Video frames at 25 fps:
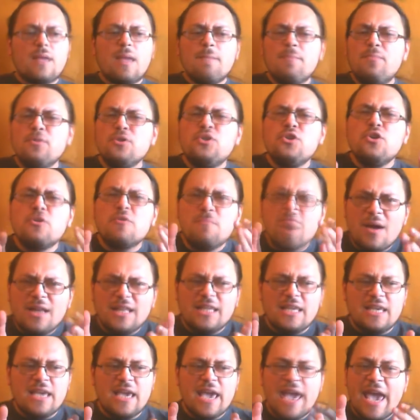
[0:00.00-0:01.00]
Put your
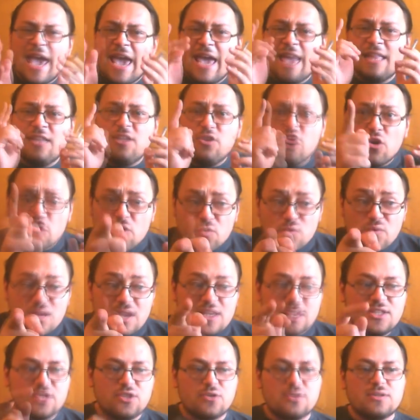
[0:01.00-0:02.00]
money and your
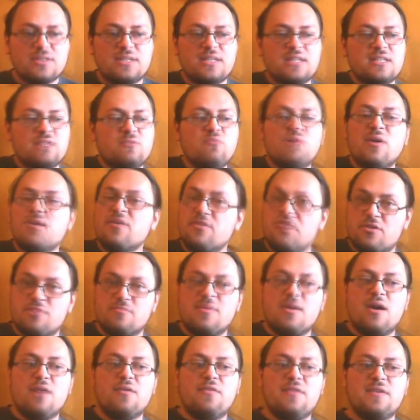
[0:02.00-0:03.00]
resources where your
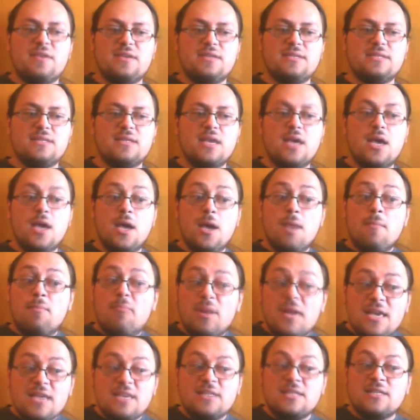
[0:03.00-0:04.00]
mouth is.
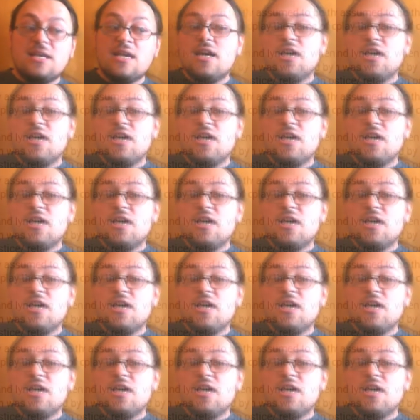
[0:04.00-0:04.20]
Please,